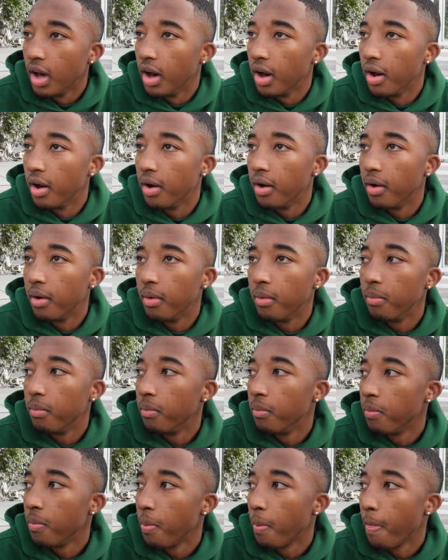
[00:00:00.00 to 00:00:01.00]

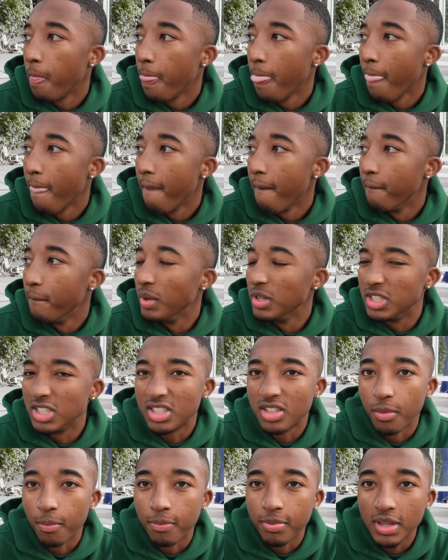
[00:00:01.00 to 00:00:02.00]
But
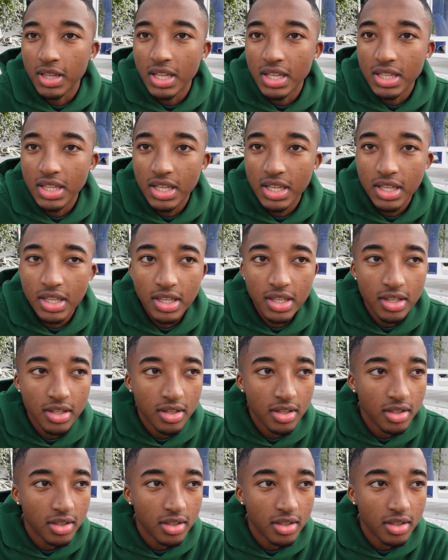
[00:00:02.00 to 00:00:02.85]
just completely